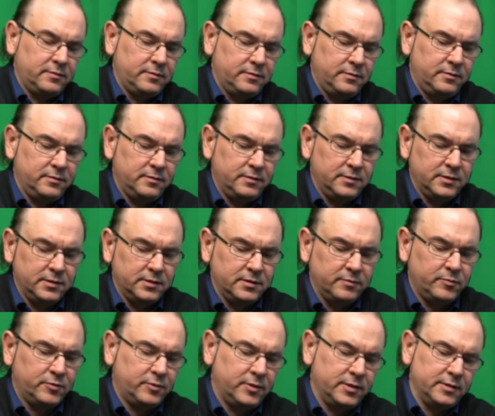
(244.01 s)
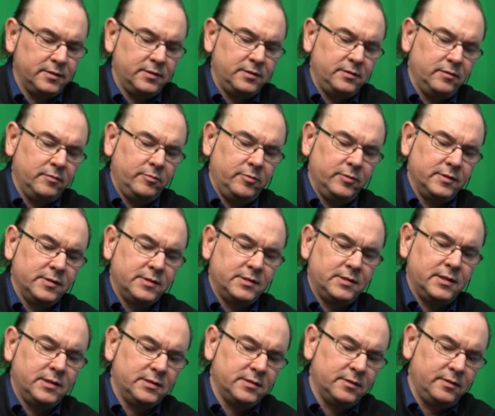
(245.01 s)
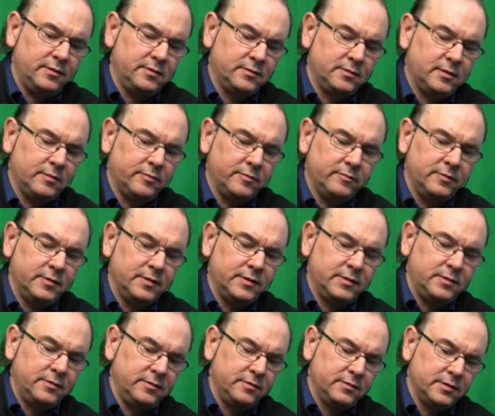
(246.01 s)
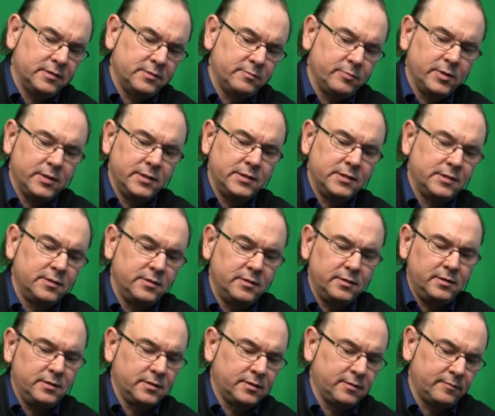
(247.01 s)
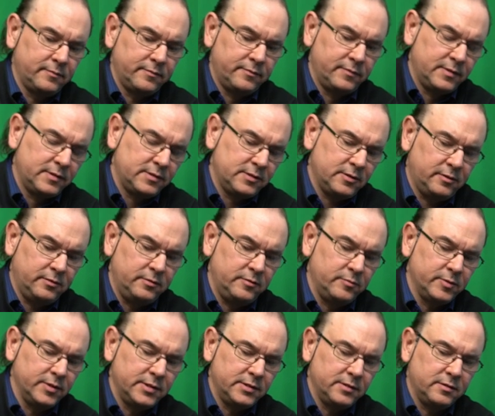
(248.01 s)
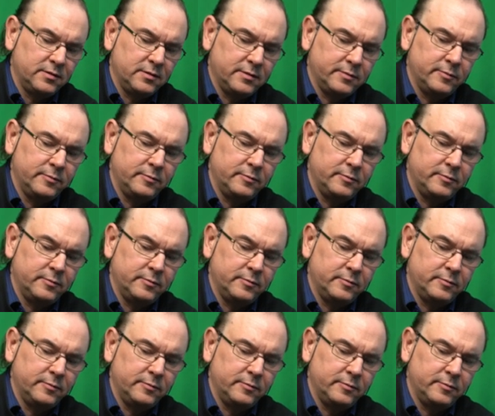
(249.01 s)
You can take the board, and then you can put the stencil on top of it, and then you can just paste the solder paste on top of it.